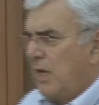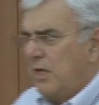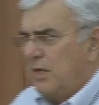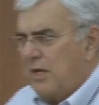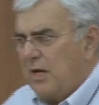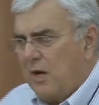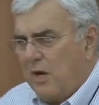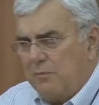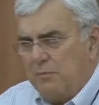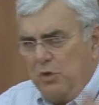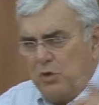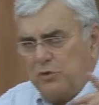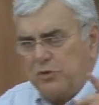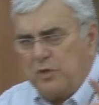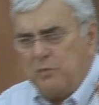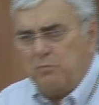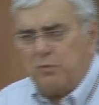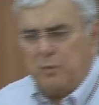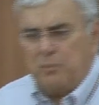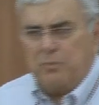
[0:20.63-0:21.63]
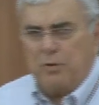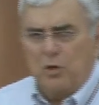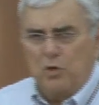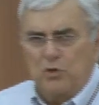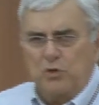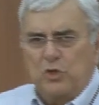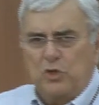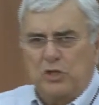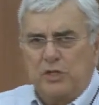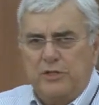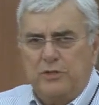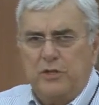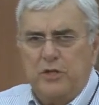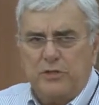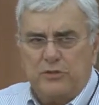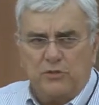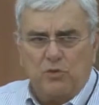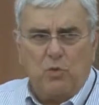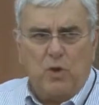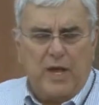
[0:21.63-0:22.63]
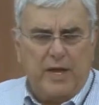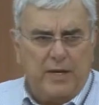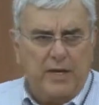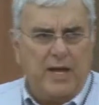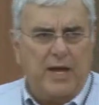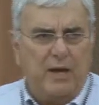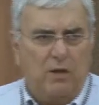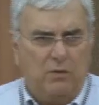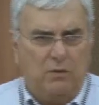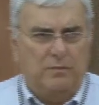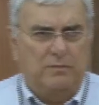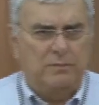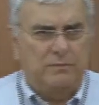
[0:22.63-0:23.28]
Now, I'm using proposal in this way now.